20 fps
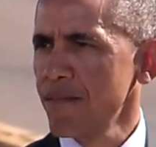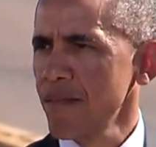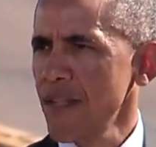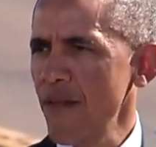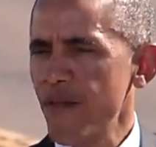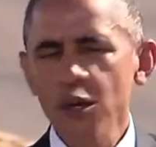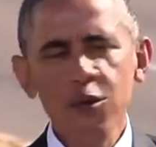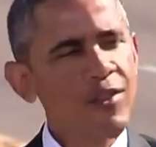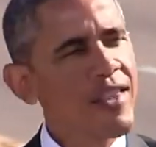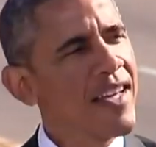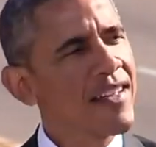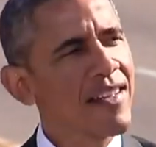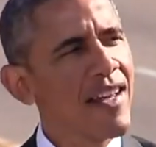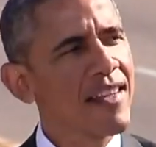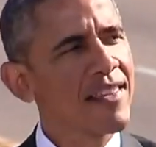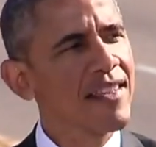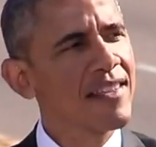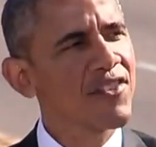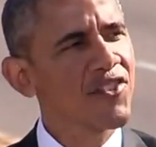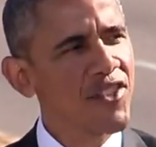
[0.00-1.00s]
If you think
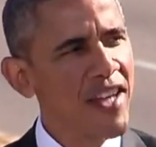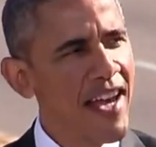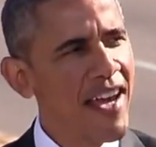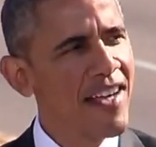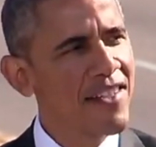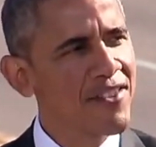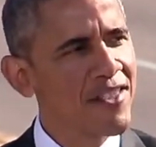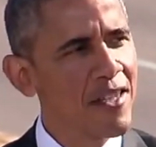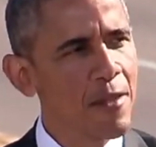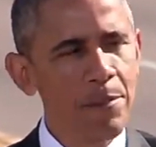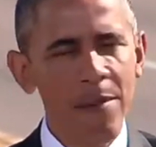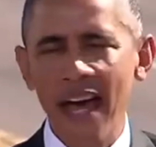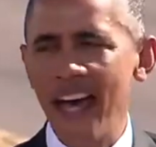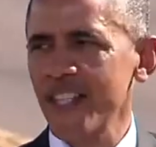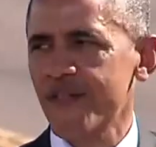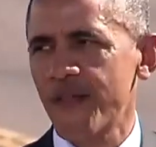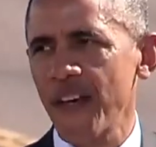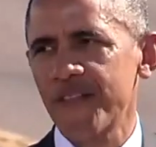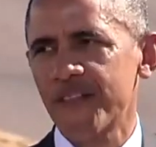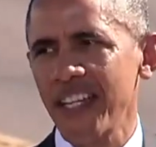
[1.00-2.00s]
nothing's changed in the
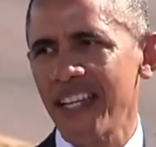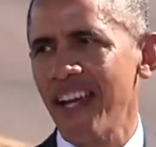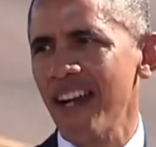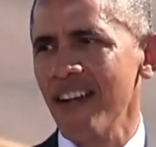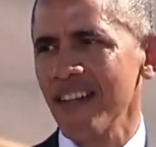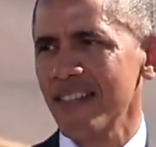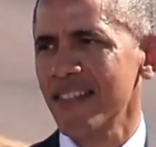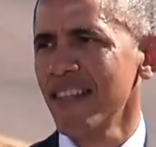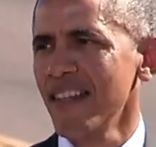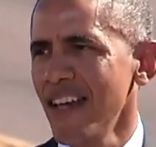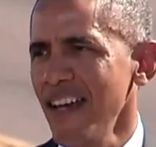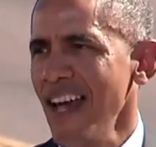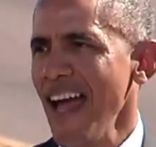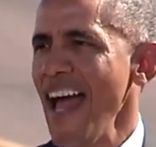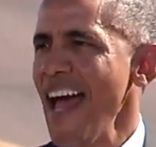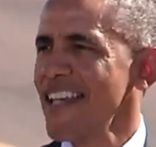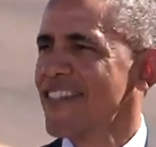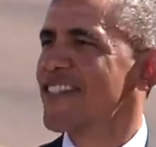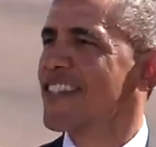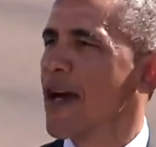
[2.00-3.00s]
past 50 years,
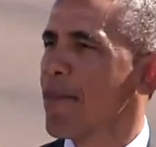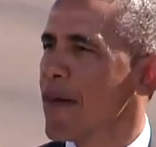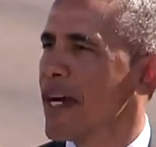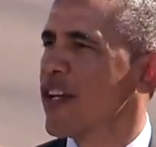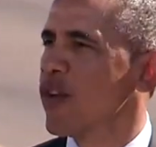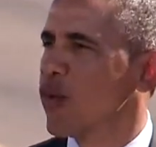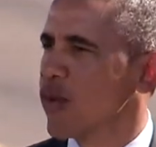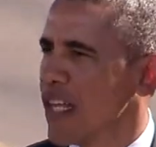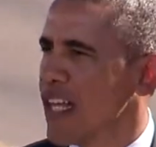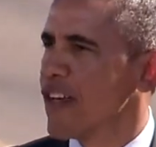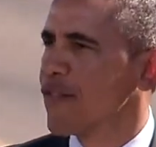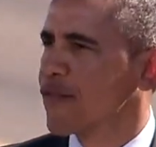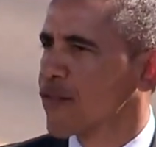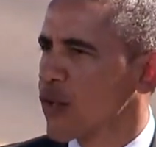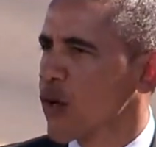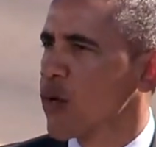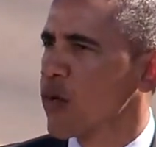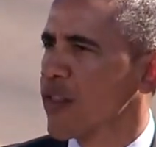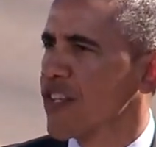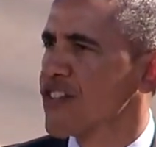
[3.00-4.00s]
ask somebody who lived
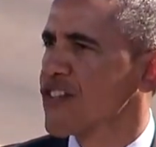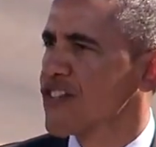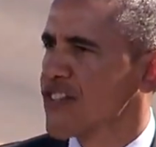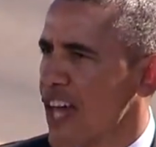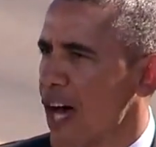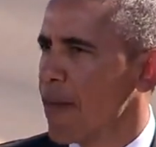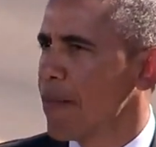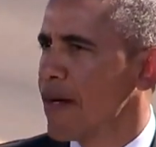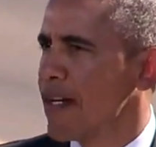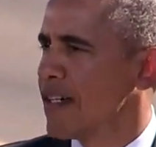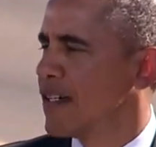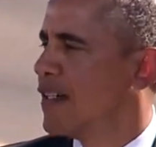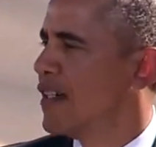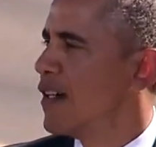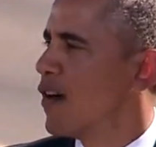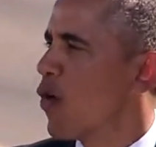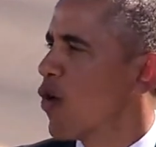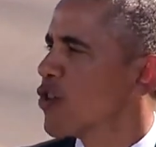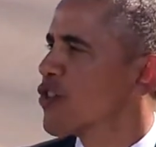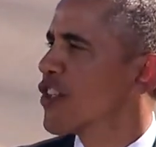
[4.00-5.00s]
through the Selma
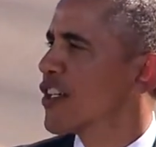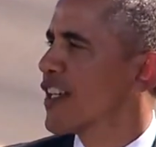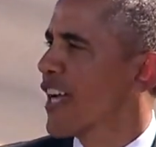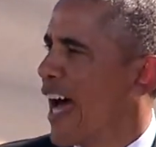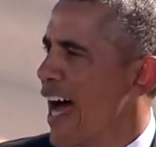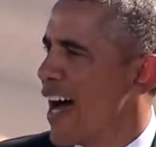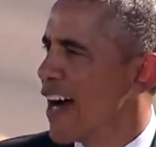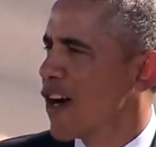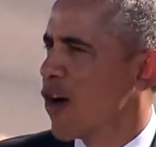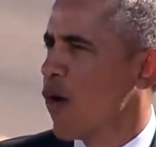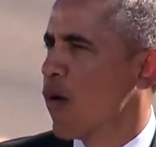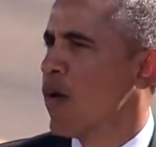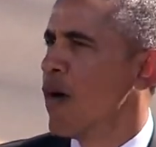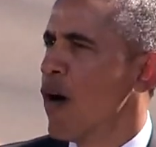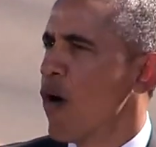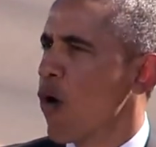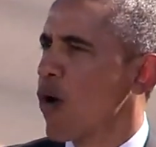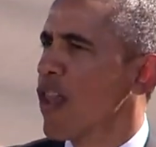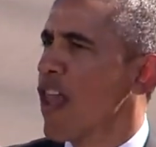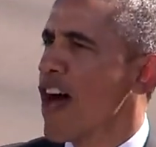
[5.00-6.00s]
or Chicago
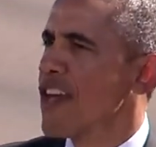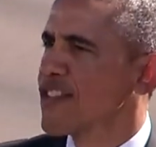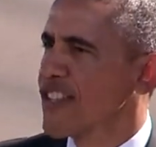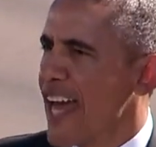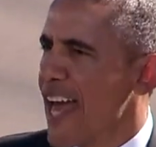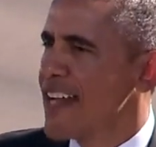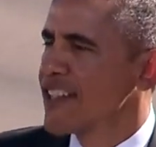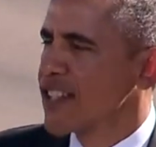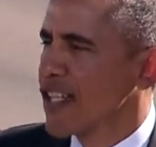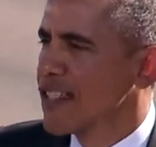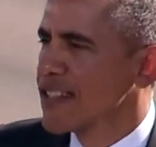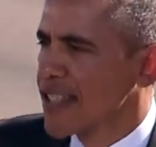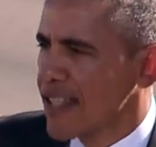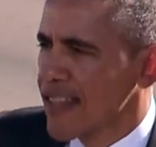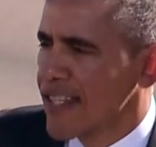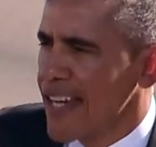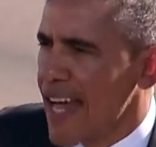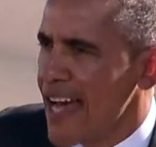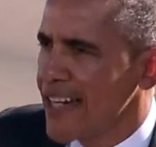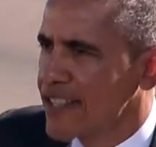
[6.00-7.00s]
or Los Angeles of
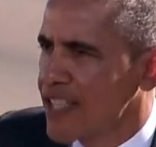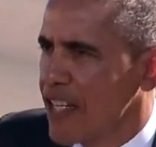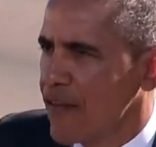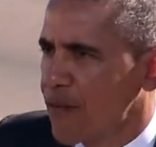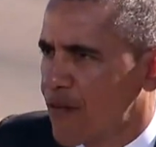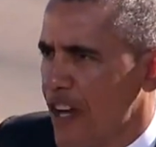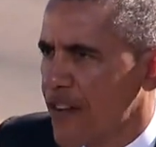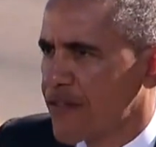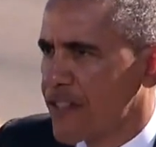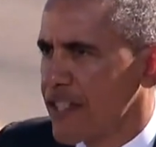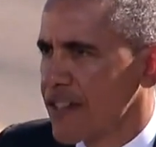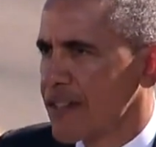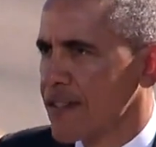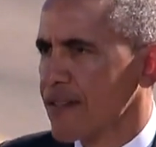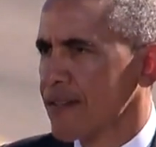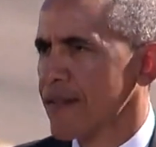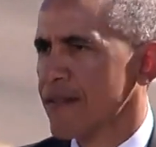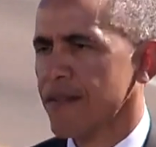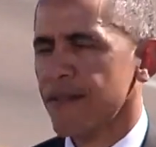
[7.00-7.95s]
the 1950s.